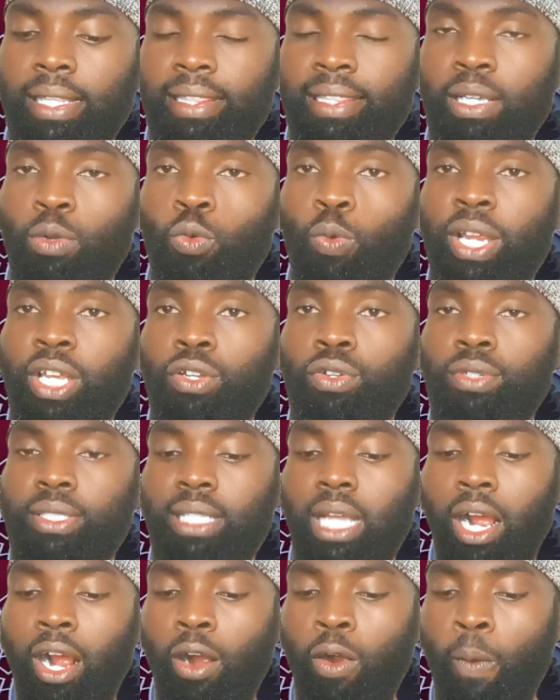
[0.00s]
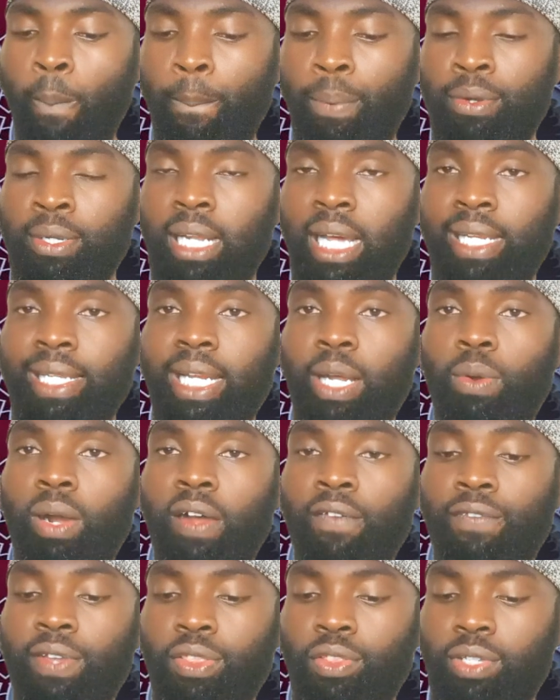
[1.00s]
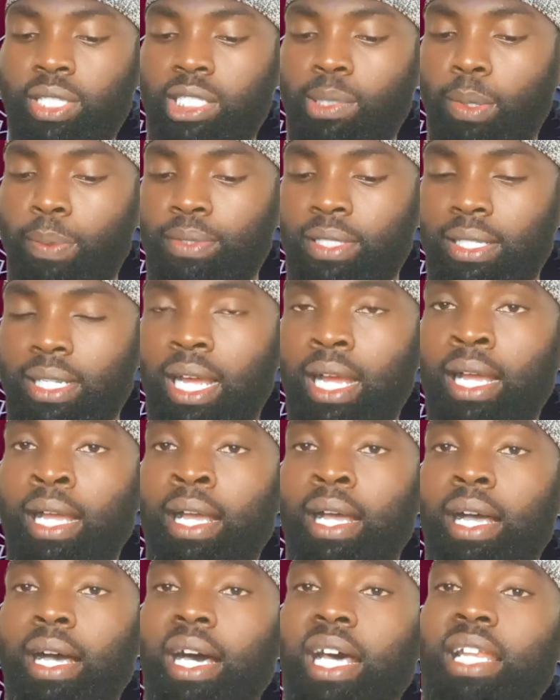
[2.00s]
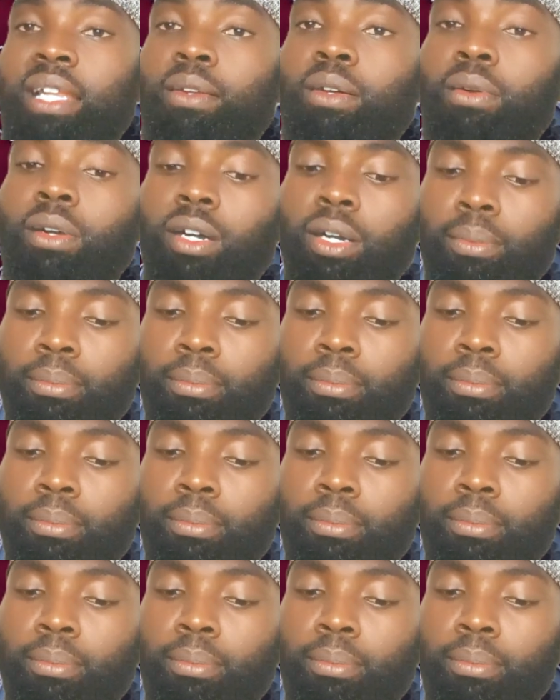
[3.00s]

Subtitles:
the windows are open, and nawafidhu is the mubtada and